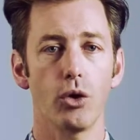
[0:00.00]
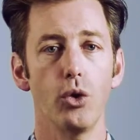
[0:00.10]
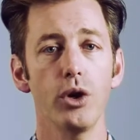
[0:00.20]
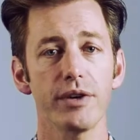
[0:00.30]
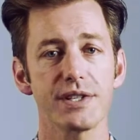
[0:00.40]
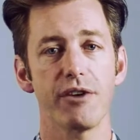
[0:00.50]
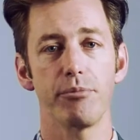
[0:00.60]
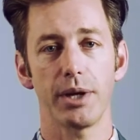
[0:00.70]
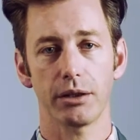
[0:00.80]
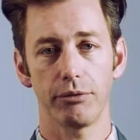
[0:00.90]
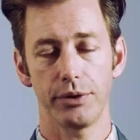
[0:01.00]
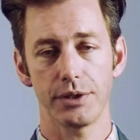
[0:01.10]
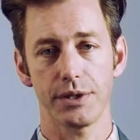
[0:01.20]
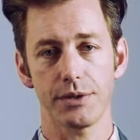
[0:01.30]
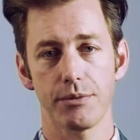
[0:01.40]
All of us have mental
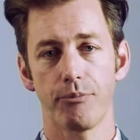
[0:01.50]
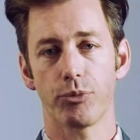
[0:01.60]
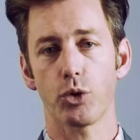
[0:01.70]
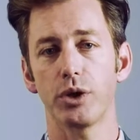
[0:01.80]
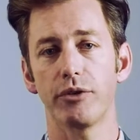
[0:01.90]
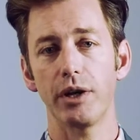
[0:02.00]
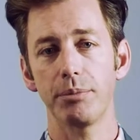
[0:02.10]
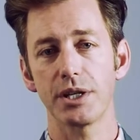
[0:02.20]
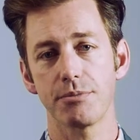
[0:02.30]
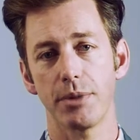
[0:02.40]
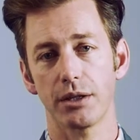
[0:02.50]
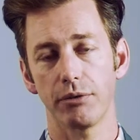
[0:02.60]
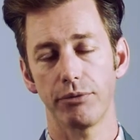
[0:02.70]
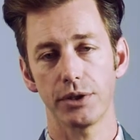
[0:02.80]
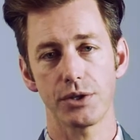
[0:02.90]
filters. We develop these
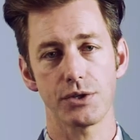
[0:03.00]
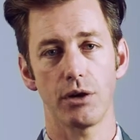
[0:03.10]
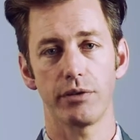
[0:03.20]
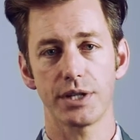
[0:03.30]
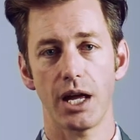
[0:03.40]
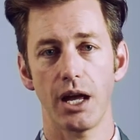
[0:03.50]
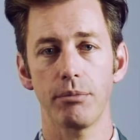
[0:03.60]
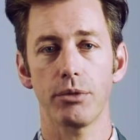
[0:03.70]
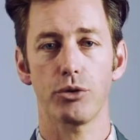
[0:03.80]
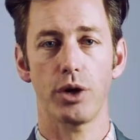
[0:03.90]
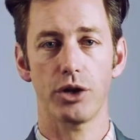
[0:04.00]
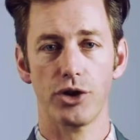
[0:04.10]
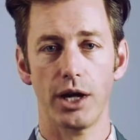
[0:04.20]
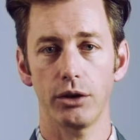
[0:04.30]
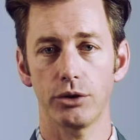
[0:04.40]
mental filters over time through our
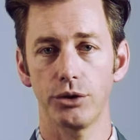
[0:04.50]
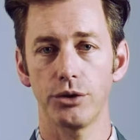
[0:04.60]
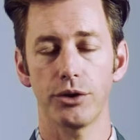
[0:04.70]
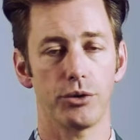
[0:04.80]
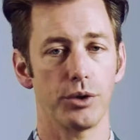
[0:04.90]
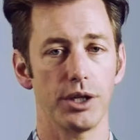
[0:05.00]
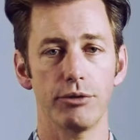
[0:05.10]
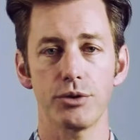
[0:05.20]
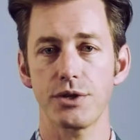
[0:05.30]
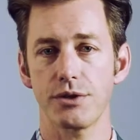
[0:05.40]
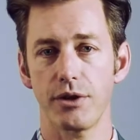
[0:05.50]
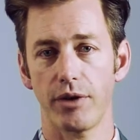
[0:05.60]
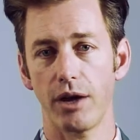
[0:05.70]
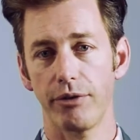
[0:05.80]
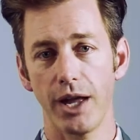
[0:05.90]
childhood, through the influences of
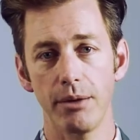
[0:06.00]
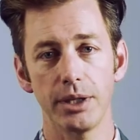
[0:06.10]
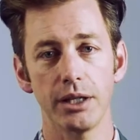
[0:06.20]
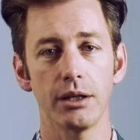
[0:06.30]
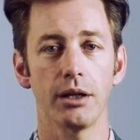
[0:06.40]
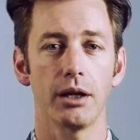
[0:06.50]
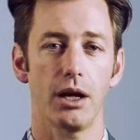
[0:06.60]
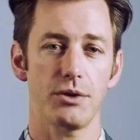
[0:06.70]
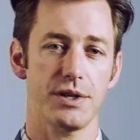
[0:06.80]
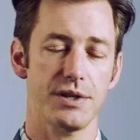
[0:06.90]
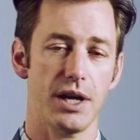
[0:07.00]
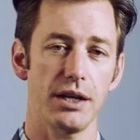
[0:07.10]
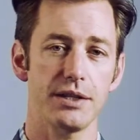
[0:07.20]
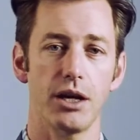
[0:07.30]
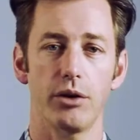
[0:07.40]
our family, our
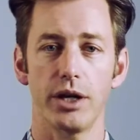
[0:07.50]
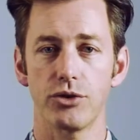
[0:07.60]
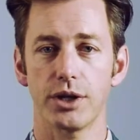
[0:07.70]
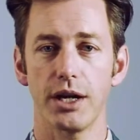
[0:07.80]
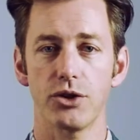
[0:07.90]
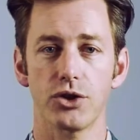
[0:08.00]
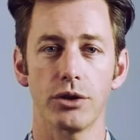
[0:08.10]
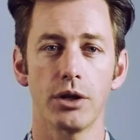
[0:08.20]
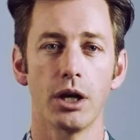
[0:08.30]
society, our education,